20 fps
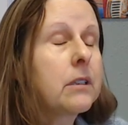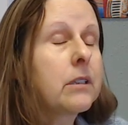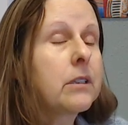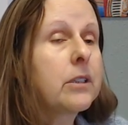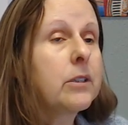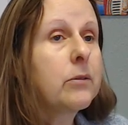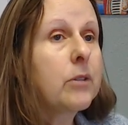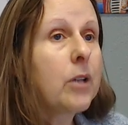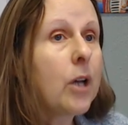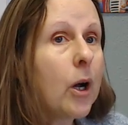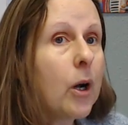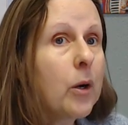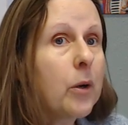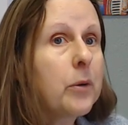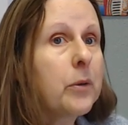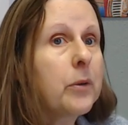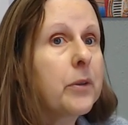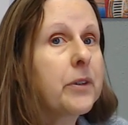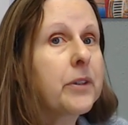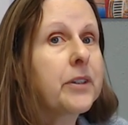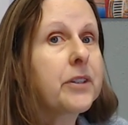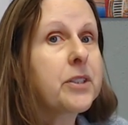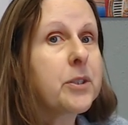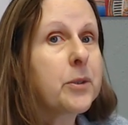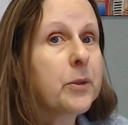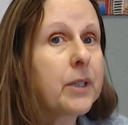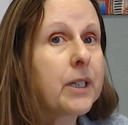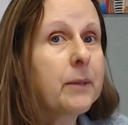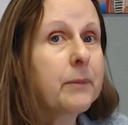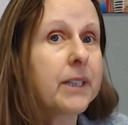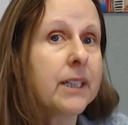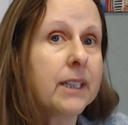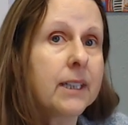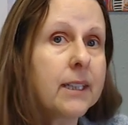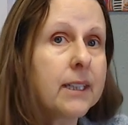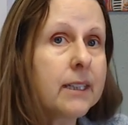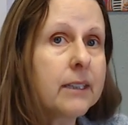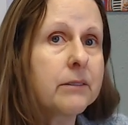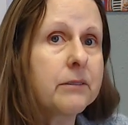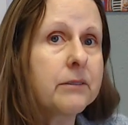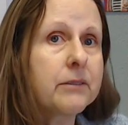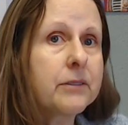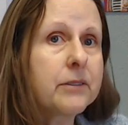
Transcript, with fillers: Do you know the story I'm thinking of?